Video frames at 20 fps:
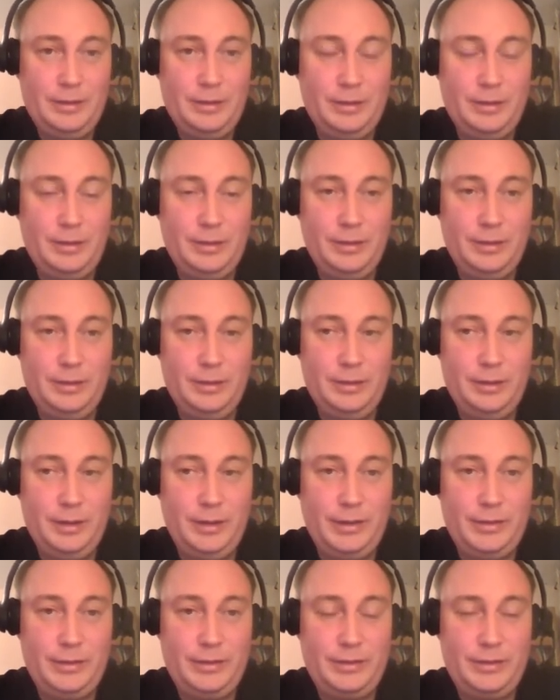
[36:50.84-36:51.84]

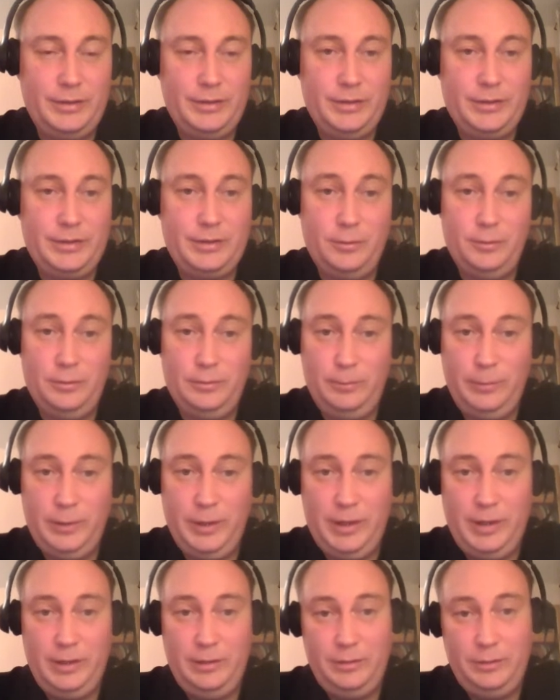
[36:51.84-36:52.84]
has its own
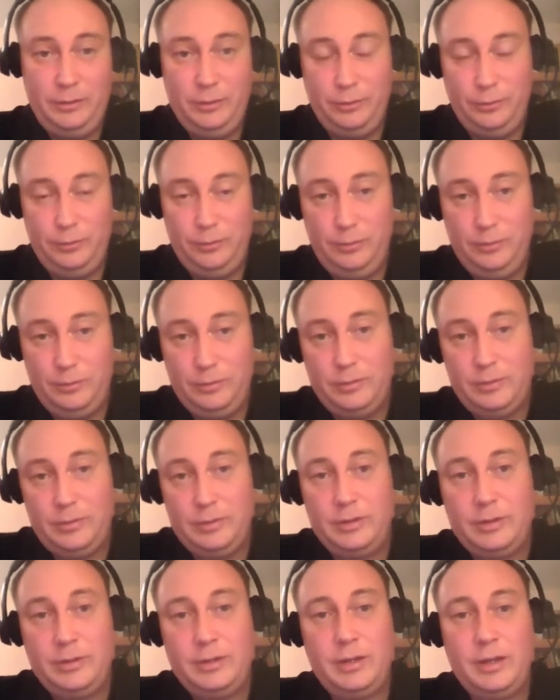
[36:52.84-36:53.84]
way too,
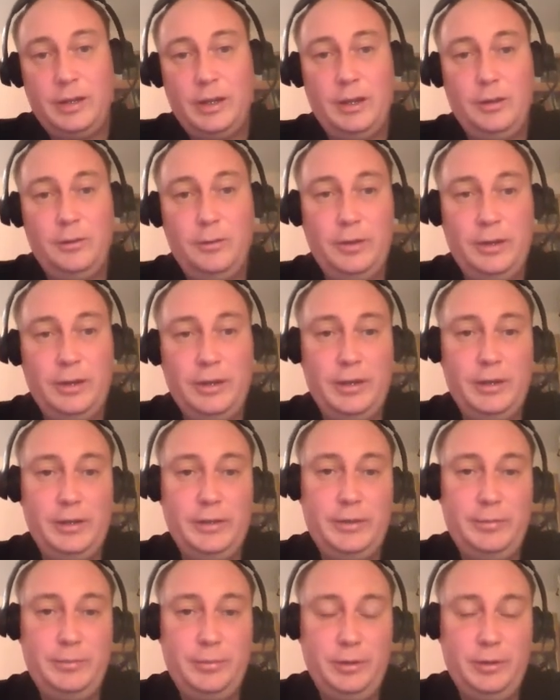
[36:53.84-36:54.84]
how
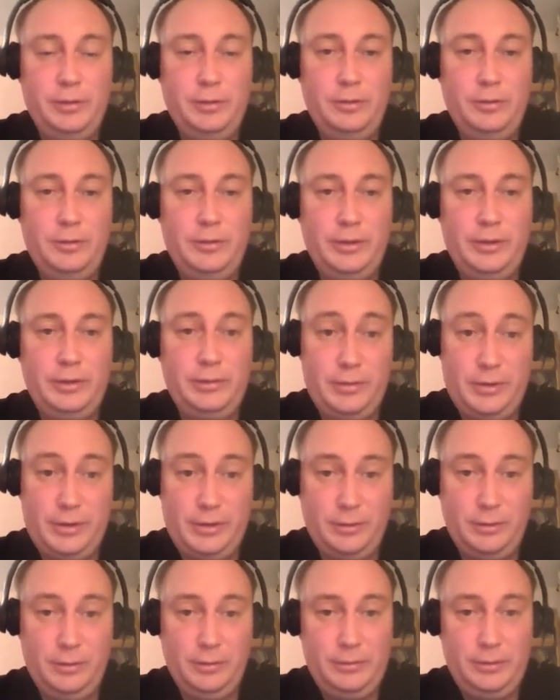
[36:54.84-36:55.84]
LD preload is
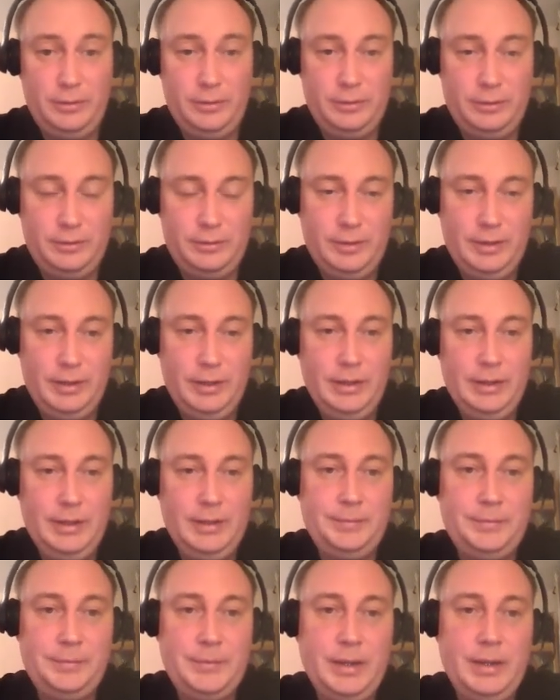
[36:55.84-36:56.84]
resolved.
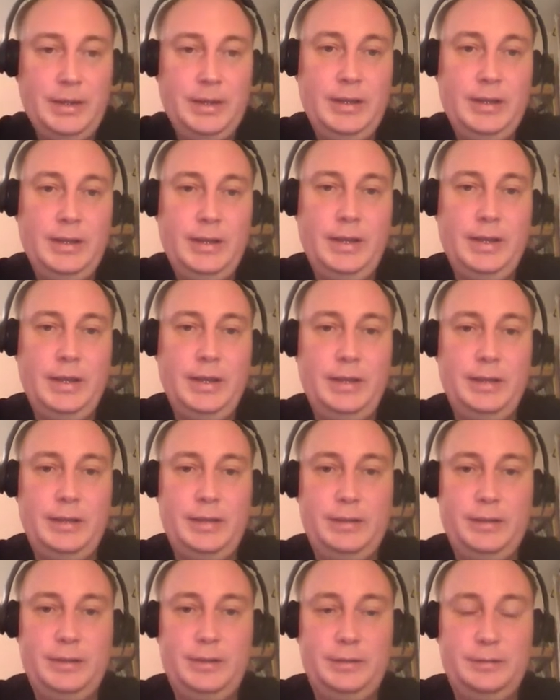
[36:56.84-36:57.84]

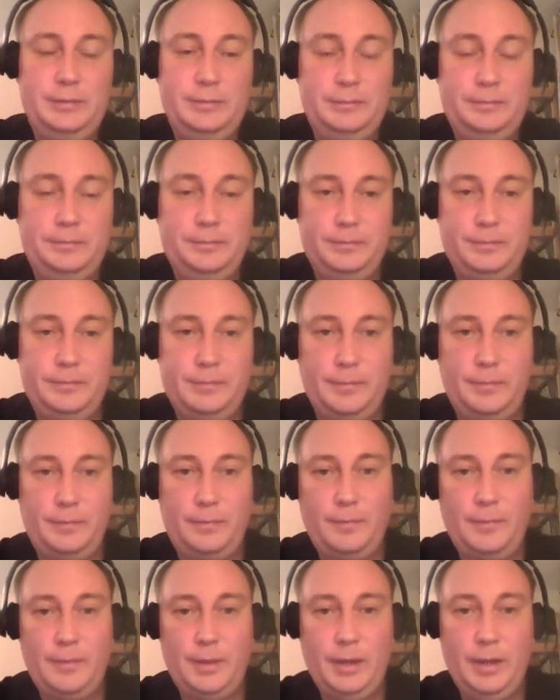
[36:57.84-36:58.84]
And
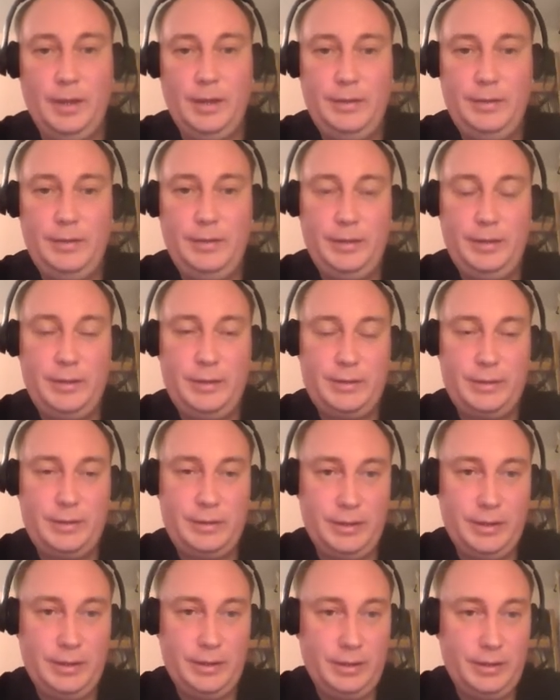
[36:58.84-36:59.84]
other
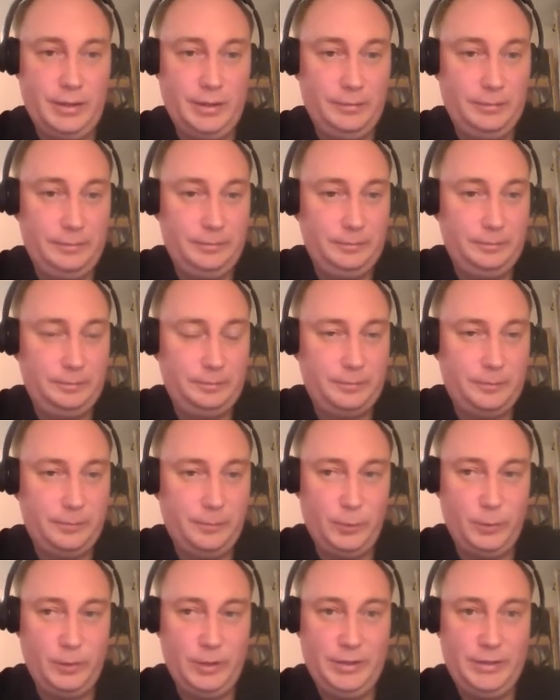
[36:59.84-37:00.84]
things are
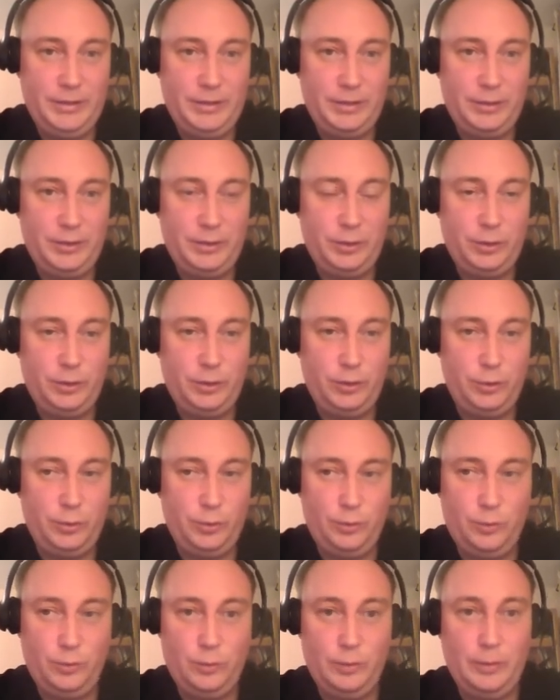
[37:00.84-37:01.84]
related
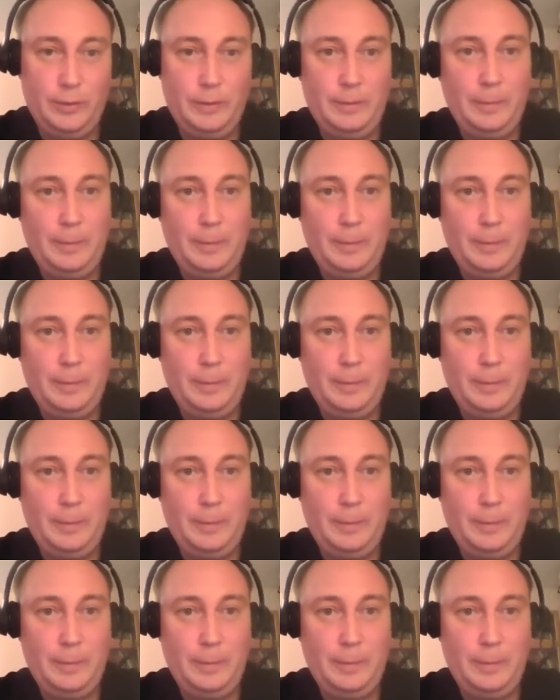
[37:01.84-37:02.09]
to